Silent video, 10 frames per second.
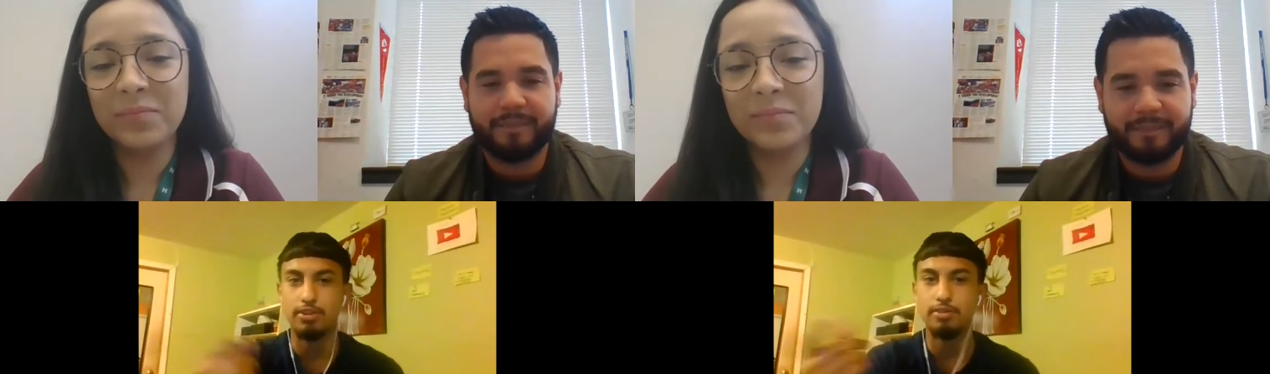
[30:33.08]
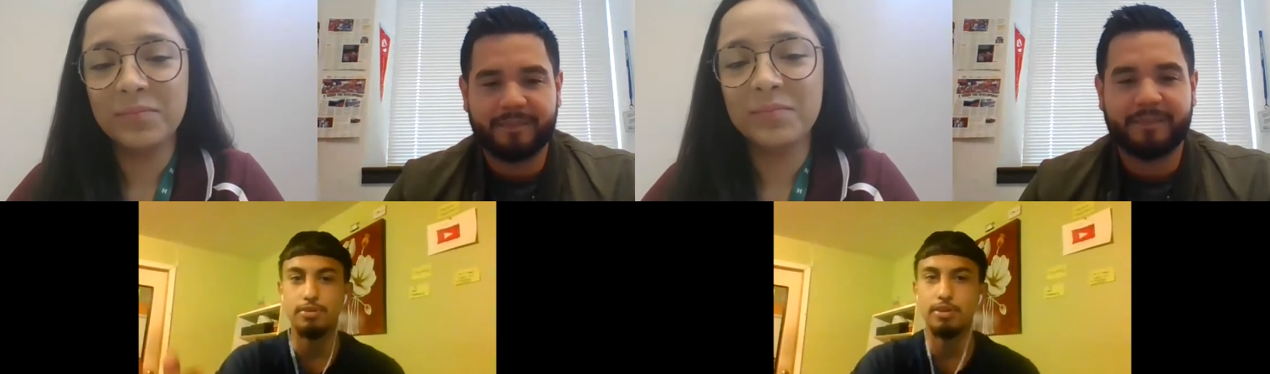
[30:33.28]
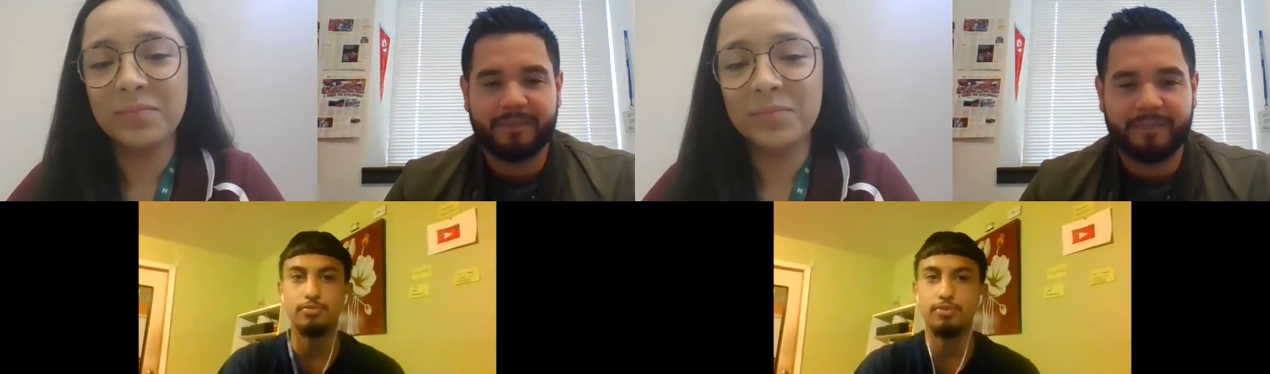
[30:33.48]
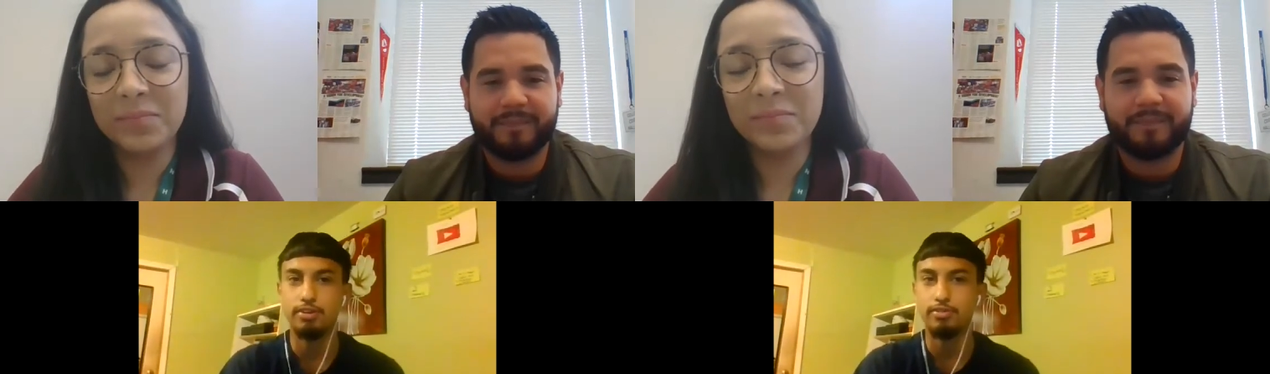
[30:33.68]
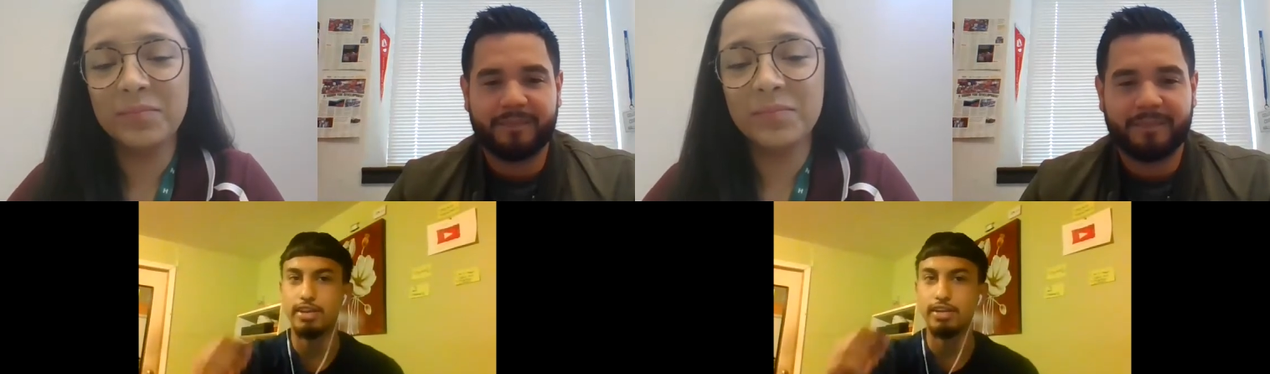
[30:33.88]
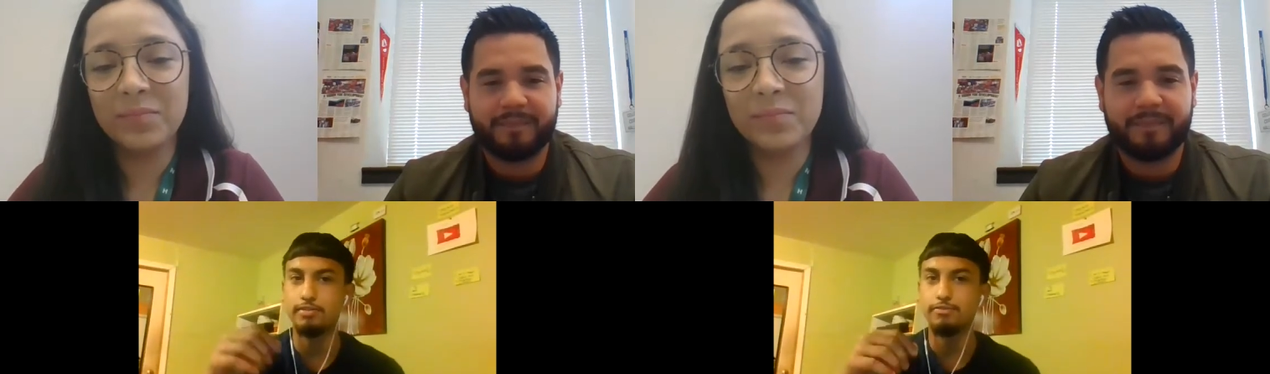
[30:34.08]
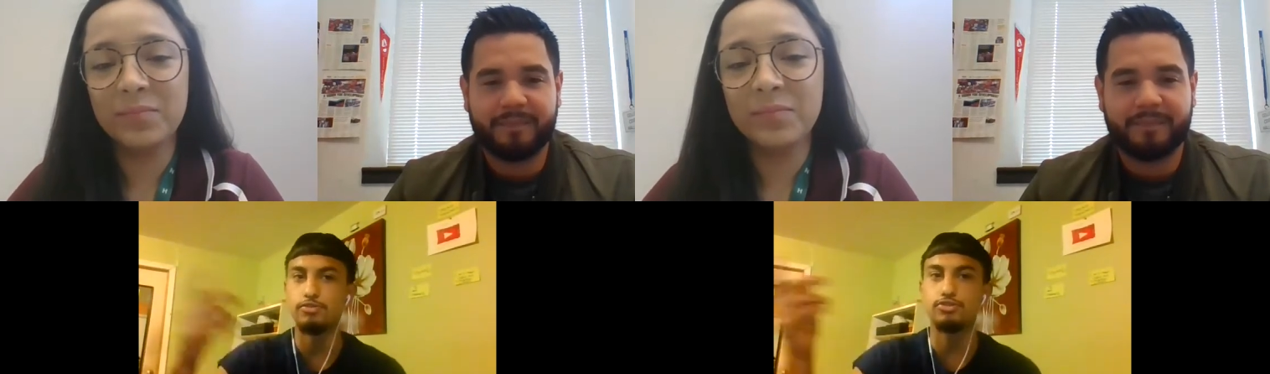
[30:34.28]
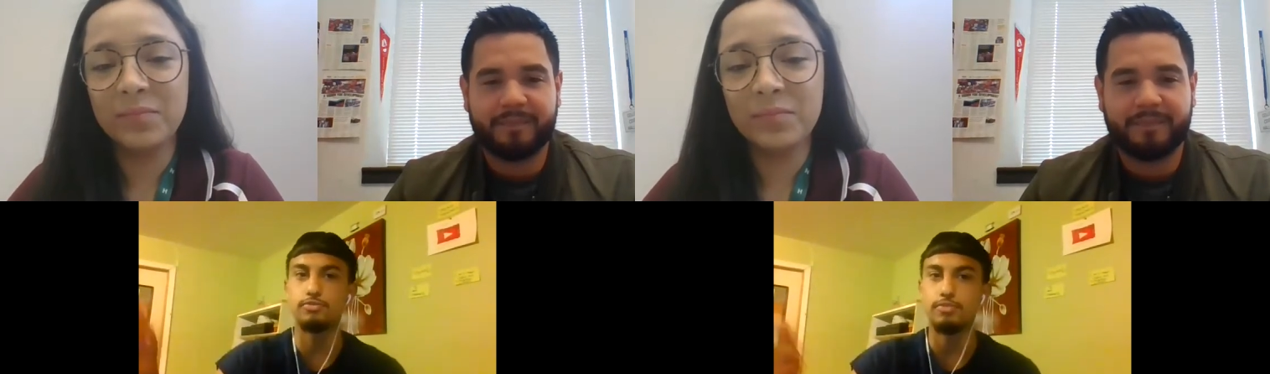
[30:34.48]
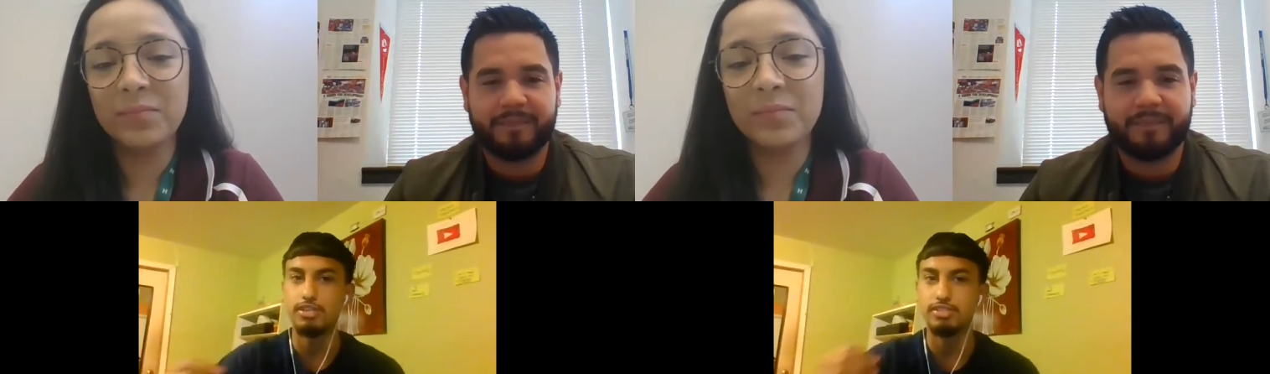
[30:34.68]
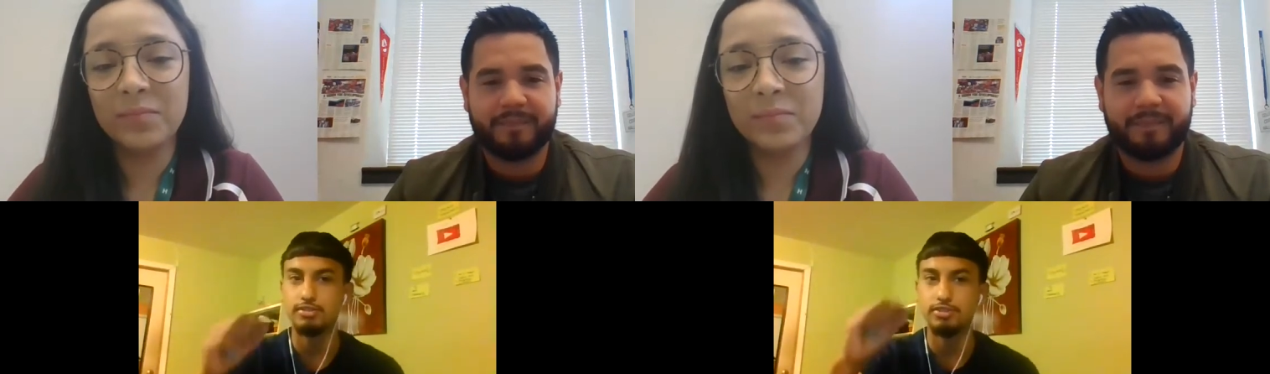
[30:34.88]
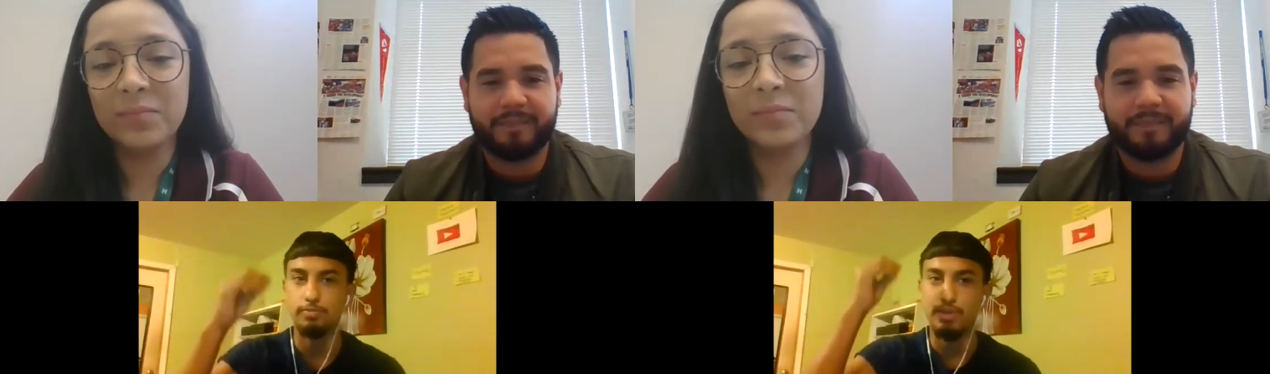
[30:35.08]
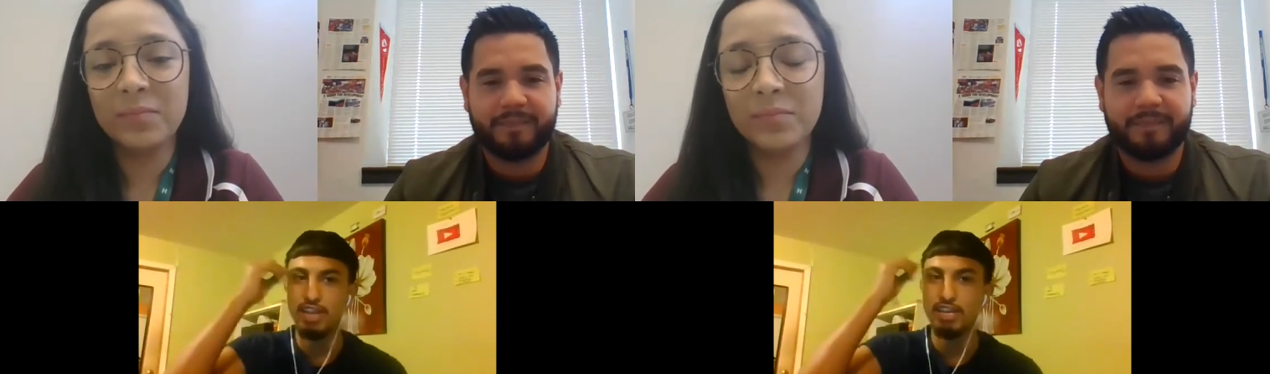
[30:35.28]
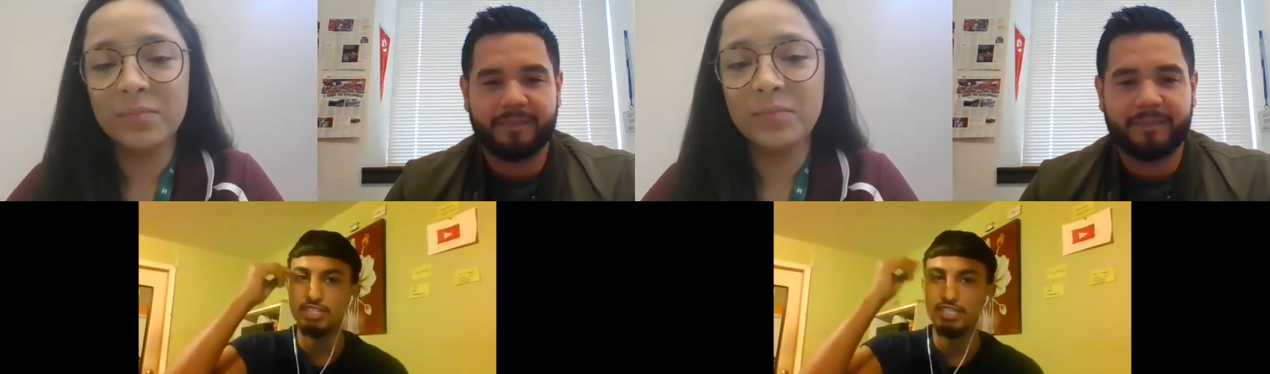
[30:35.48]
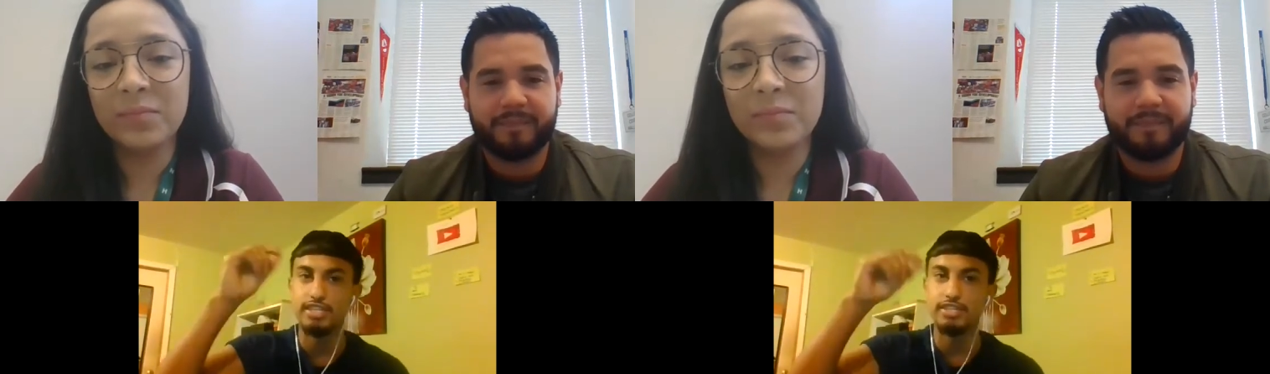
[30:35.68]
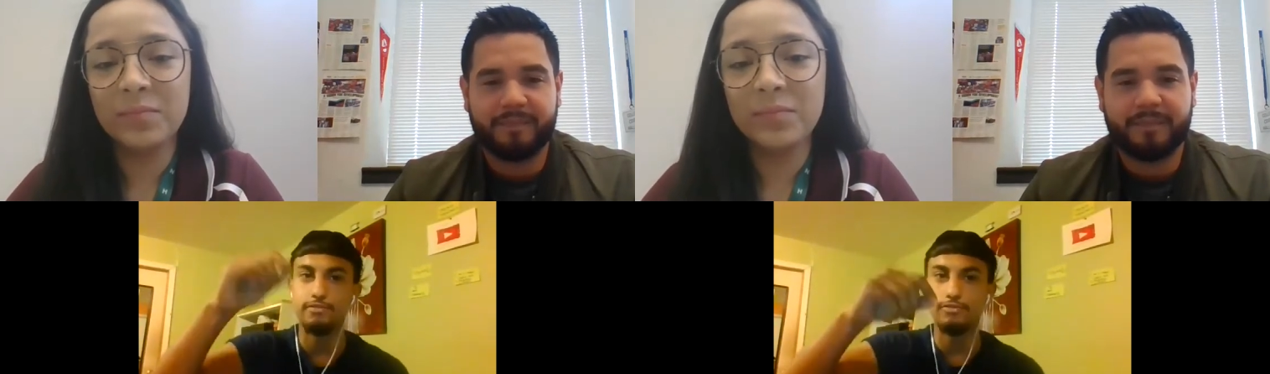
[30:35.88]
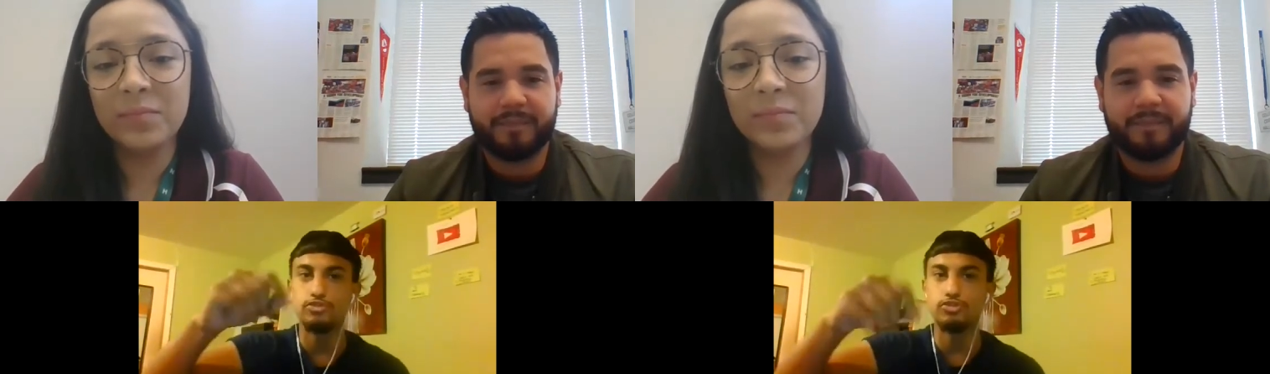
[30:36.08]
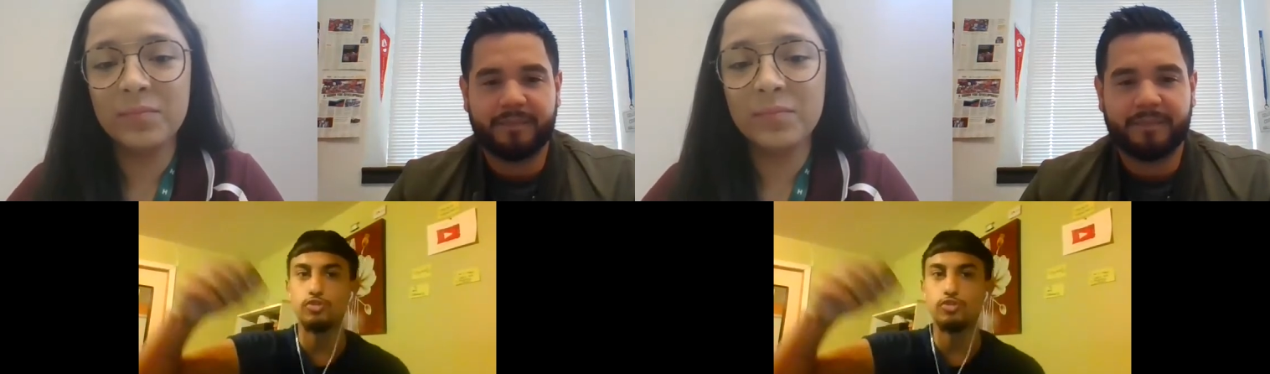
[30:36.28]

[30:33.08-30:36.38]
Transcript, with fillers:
Speaker 1: other people and creating the future because you're planting a seed in the future